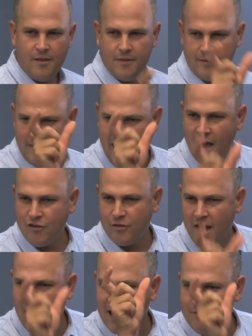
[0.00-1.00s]
the dash, the
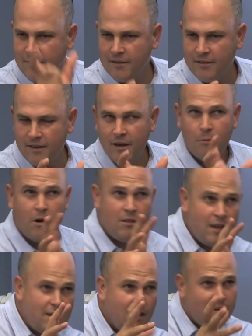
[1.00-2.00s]
hyphen. We're
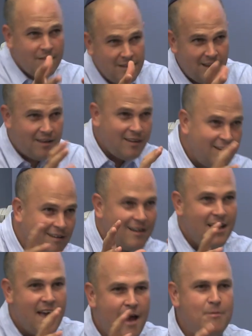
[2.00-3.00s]
like, you know, you know.
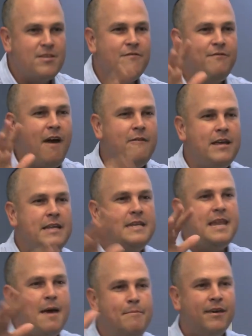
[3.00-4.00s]
It was a very
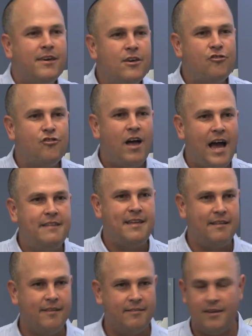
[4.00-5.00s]
Nebuchish
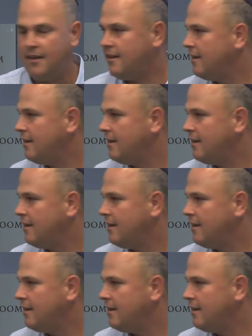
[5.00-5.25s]
identity.